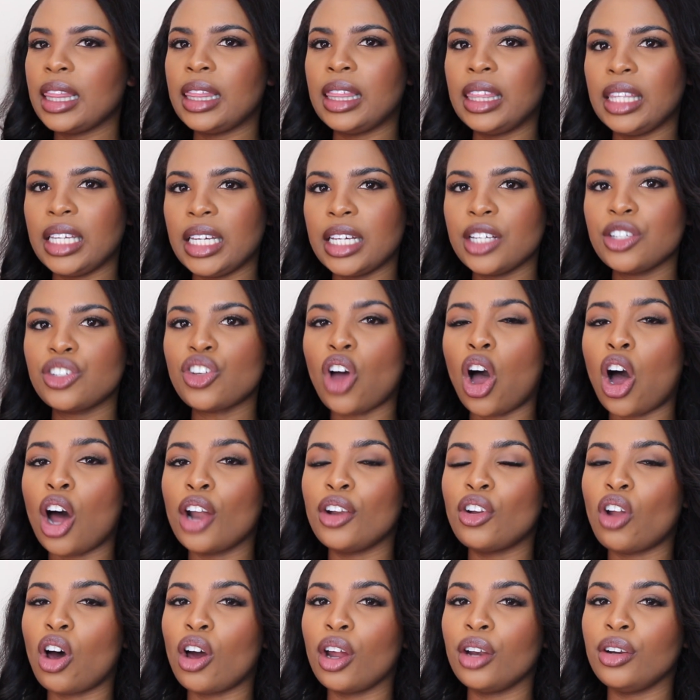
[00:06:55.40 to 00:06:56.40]
These are
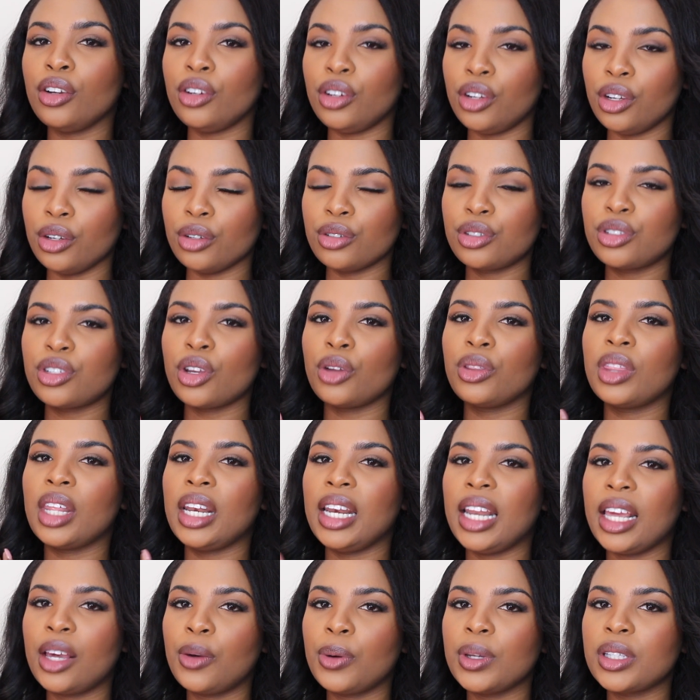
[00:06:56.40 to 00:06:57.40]
not new. So the
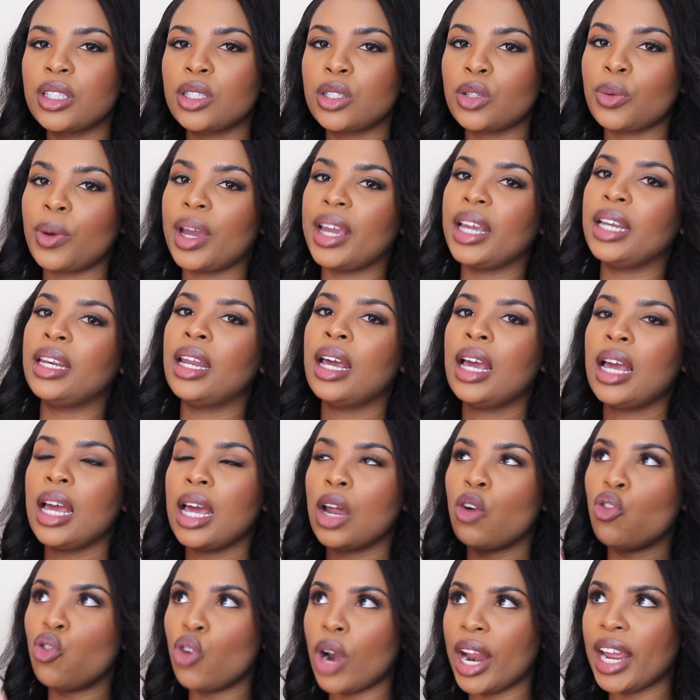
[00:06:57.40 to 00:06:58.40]
liquid suede
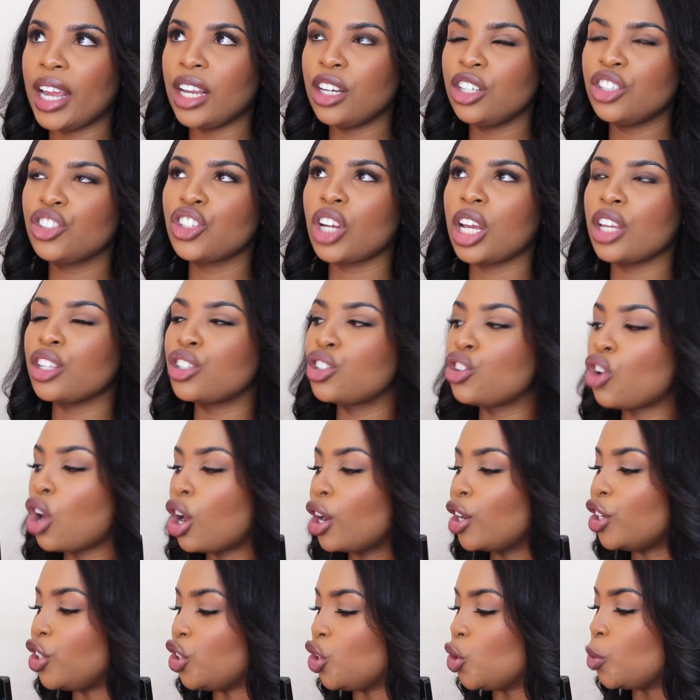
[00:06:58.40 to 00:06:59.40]
range is
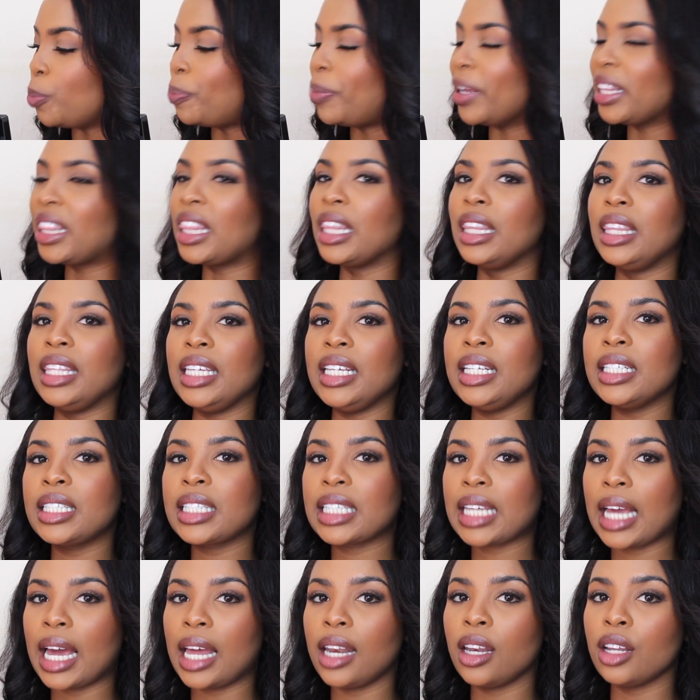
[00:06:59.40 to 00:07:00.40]
not new, but these
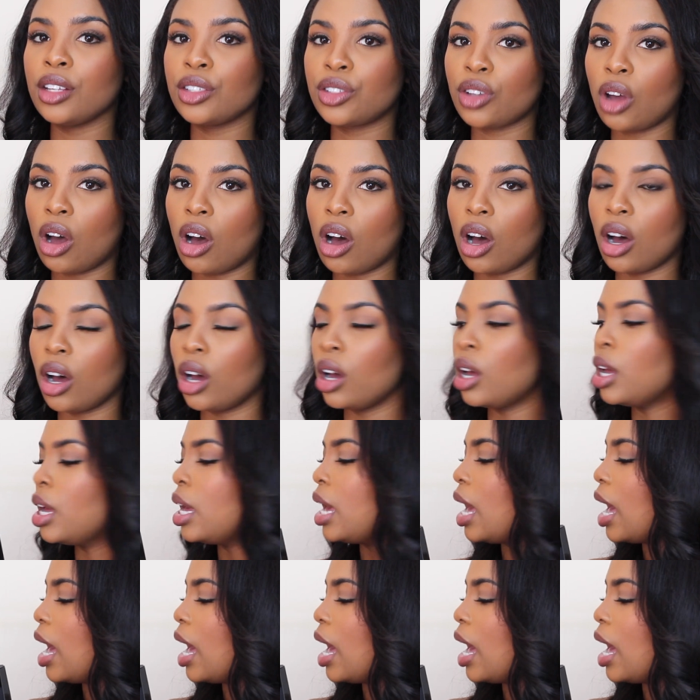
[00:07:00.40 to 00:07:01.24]
colors are.